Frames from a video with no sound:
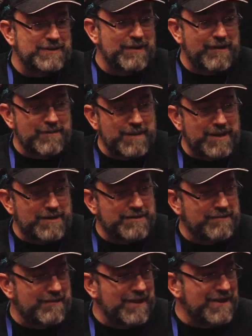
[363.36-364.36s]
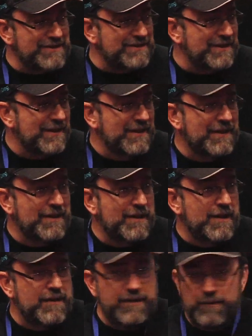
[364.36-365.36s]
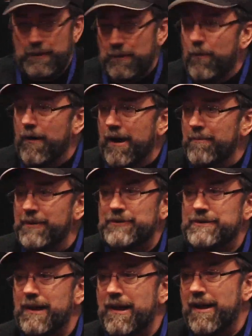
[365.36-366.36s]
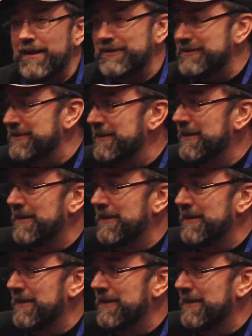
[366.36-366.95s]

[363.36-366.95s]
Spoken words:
the automated tests, the requirements docs,